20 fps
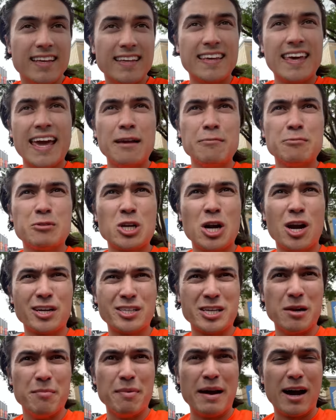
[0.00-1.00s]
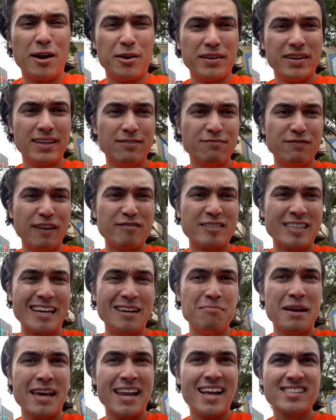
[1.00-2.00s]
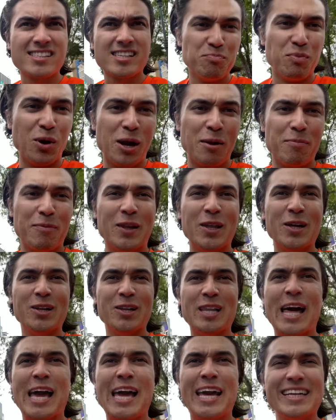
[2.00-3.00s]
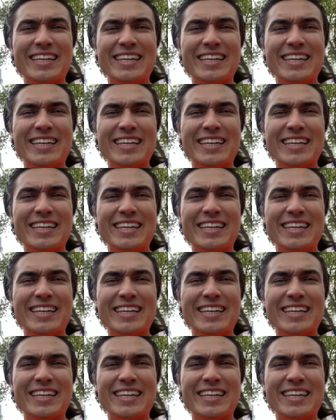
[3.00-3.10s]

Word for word: Game starts in about 15 minutes. One up a little late,